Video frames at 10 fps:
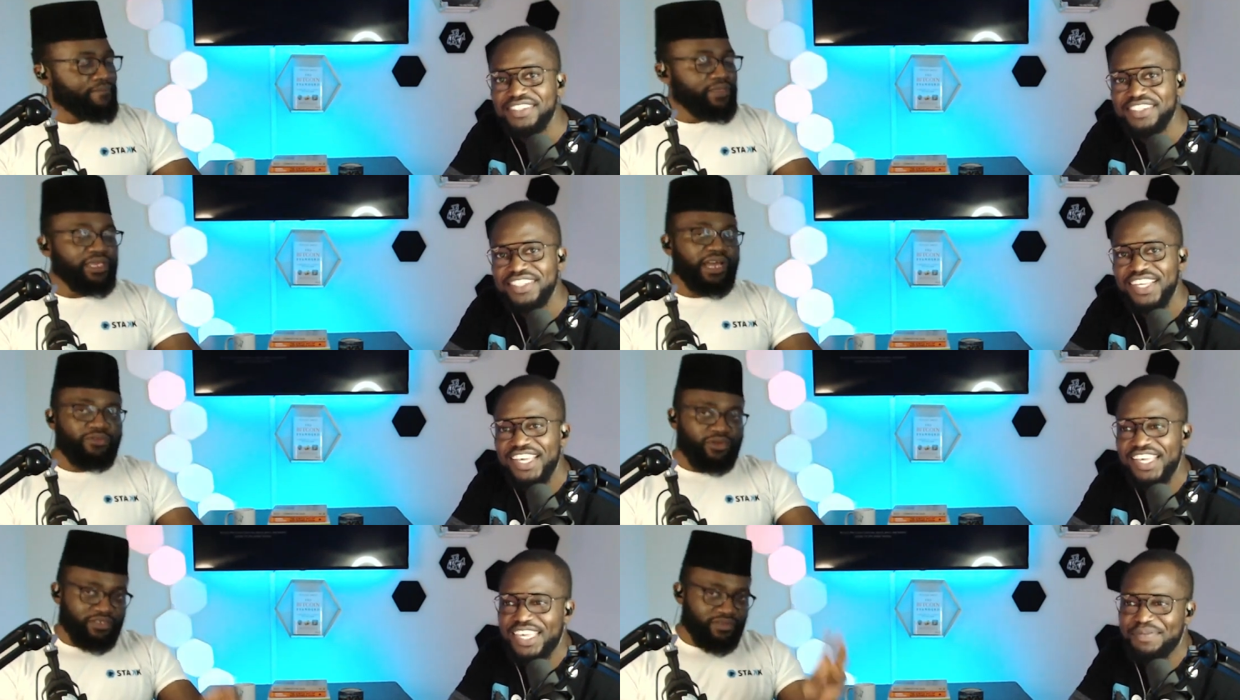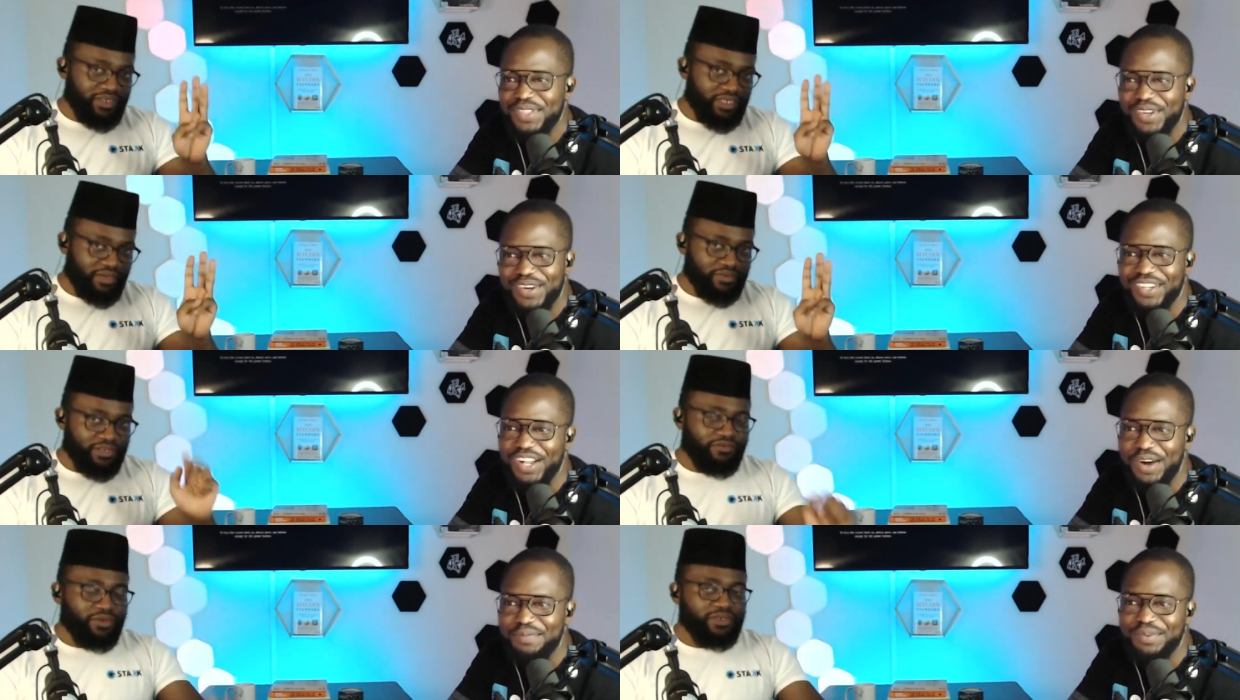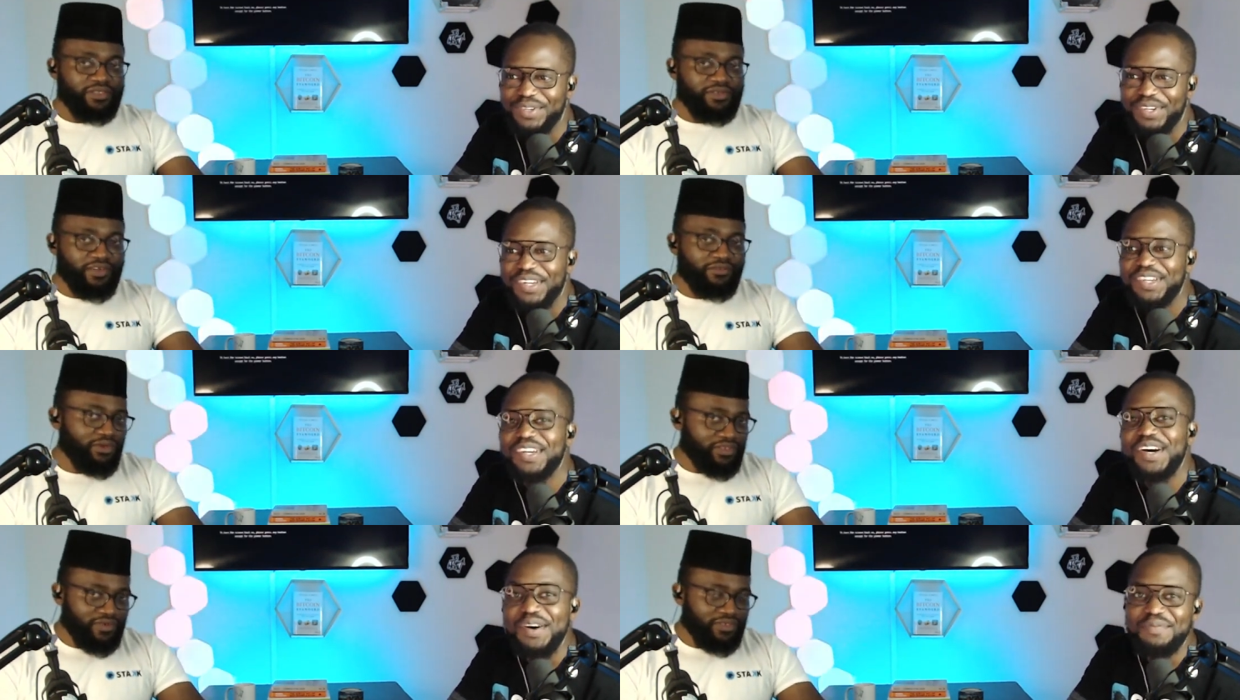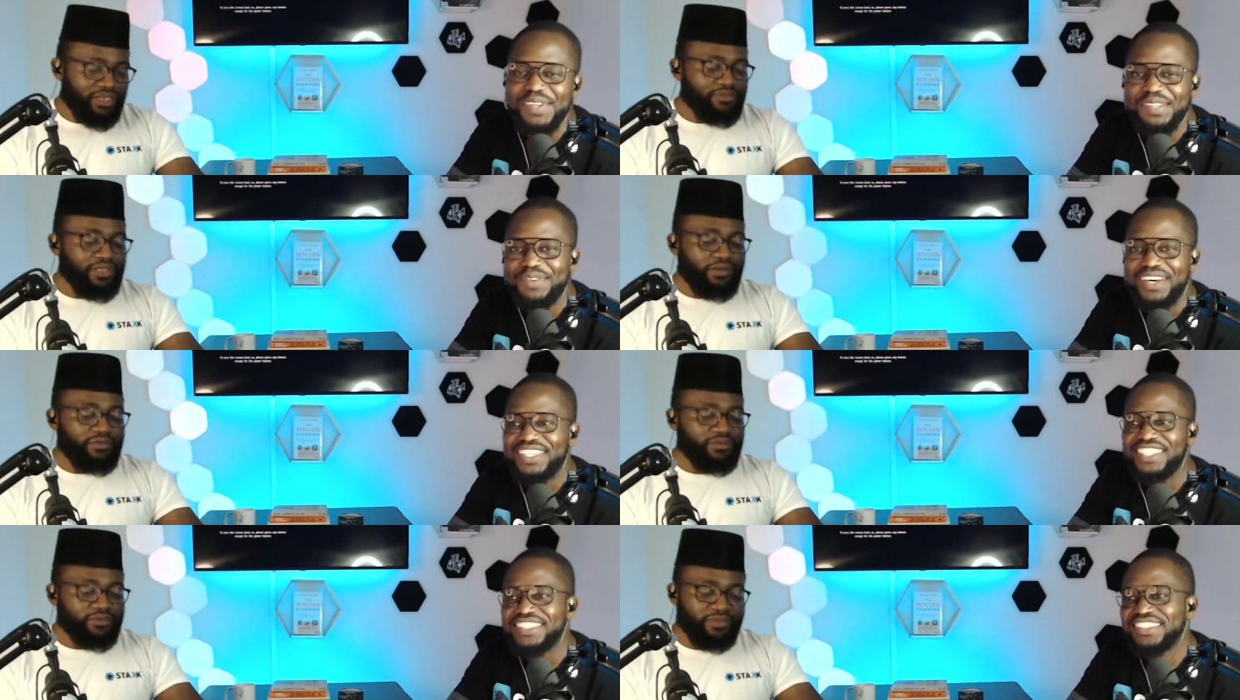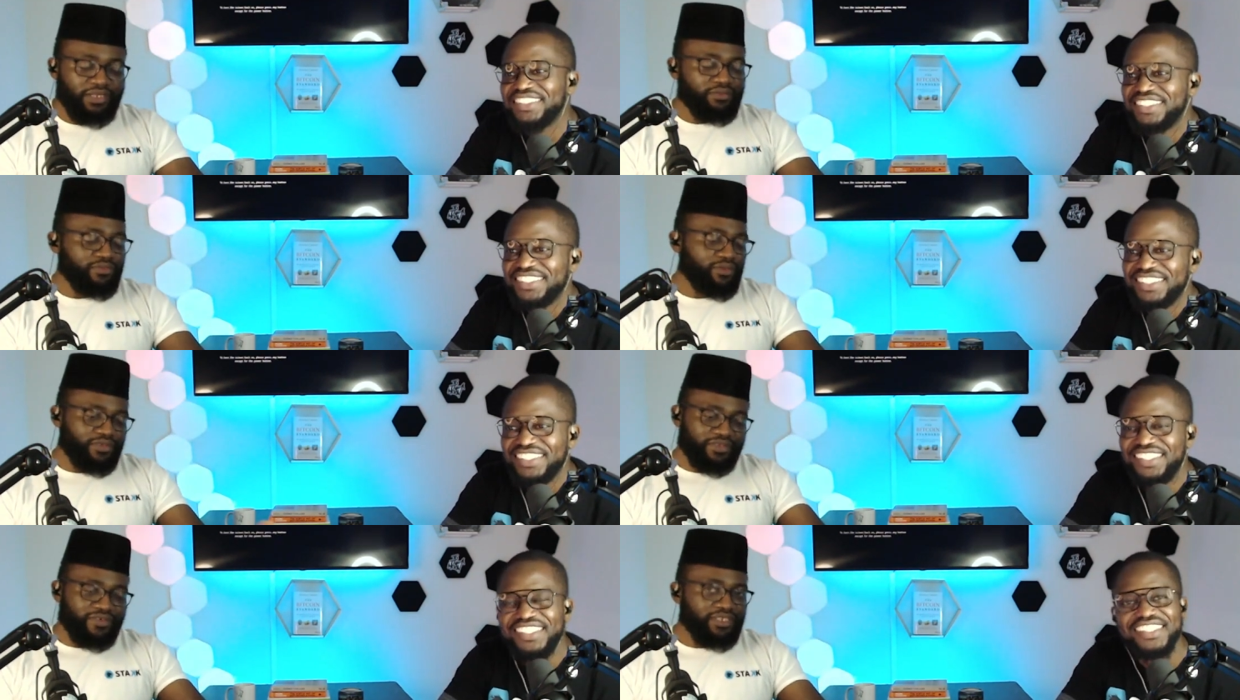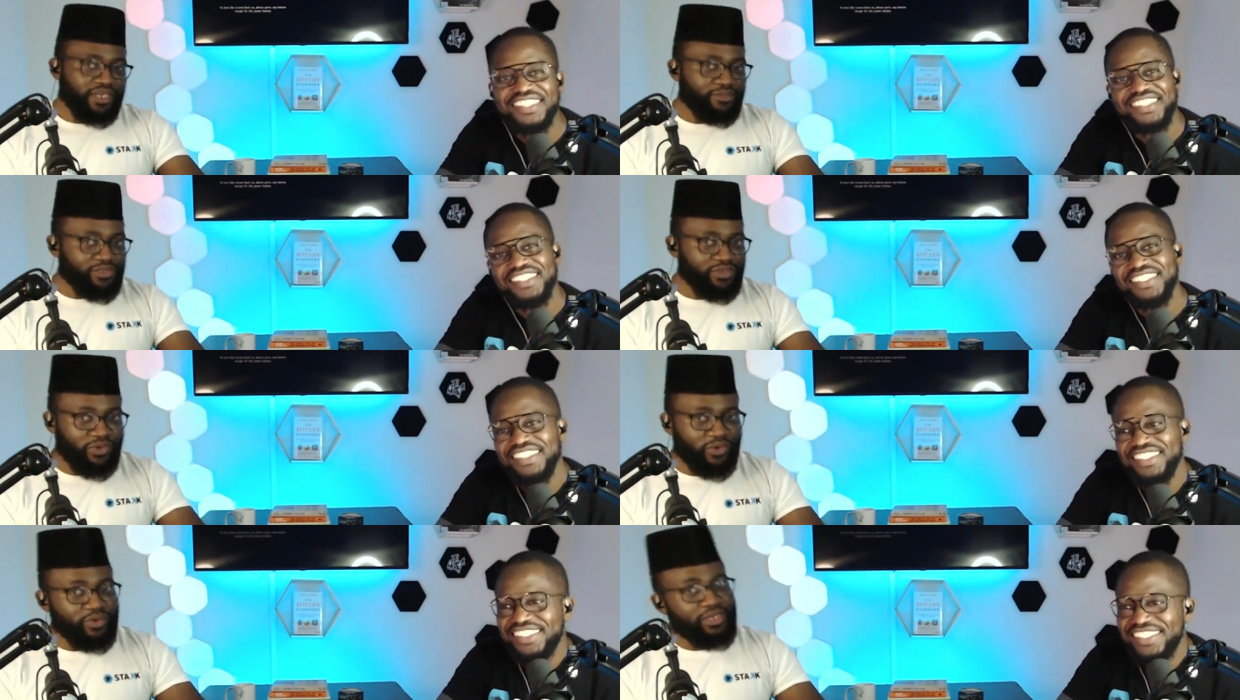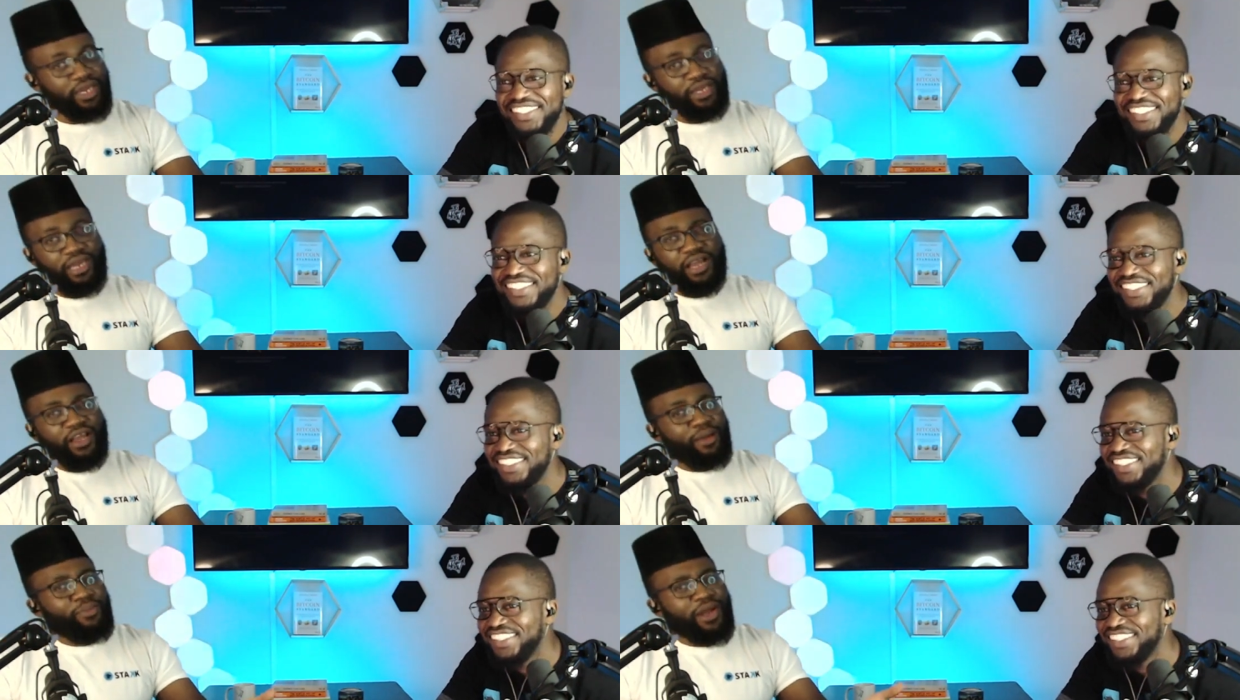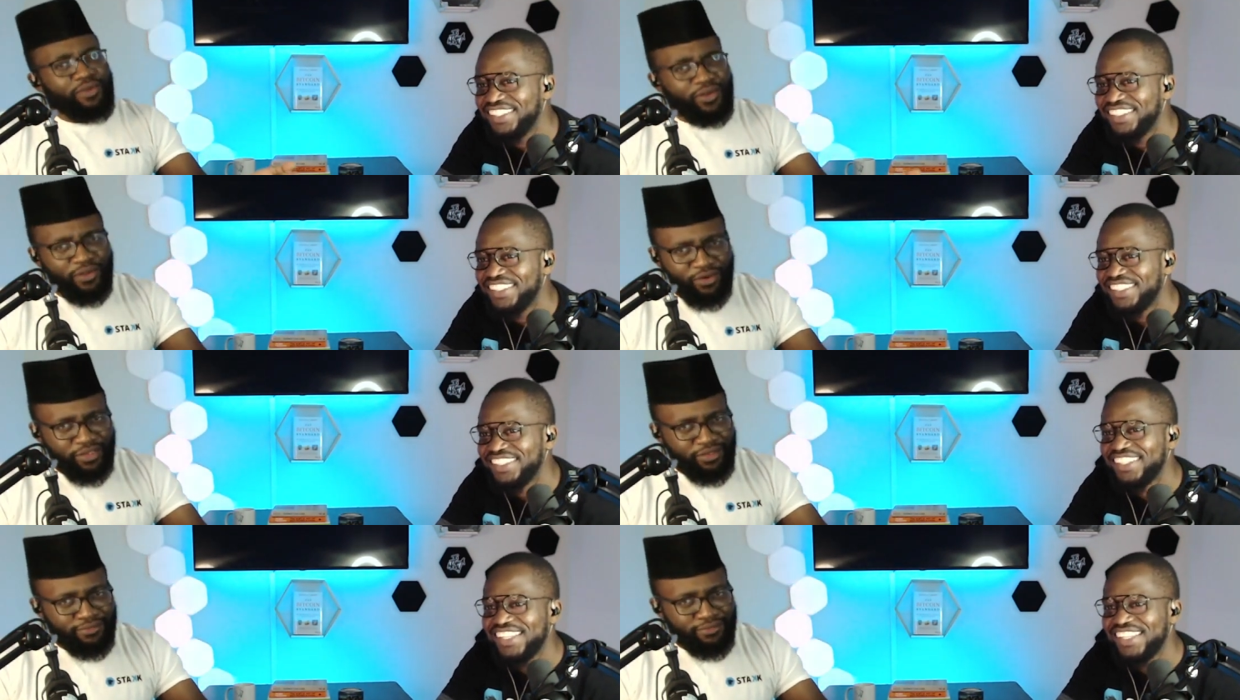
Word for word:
Speaker 1: Yeah, I've done this. Keeping three all times. humble, I've done this, I've done this three humble times. about it. Yeah, I've done this three times. You know, hey, I got I probably got lucky.